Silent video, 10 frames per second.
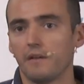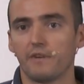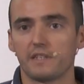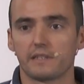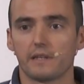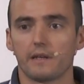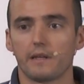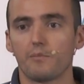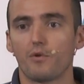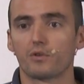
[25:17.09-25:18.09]
there's
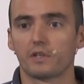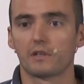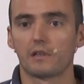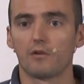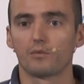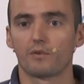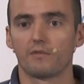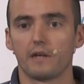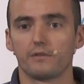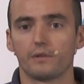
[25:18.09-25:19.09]
an important cloud
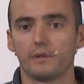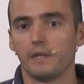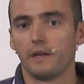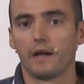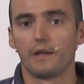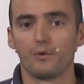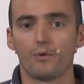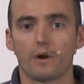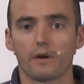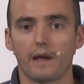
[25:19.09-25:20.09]
provider and you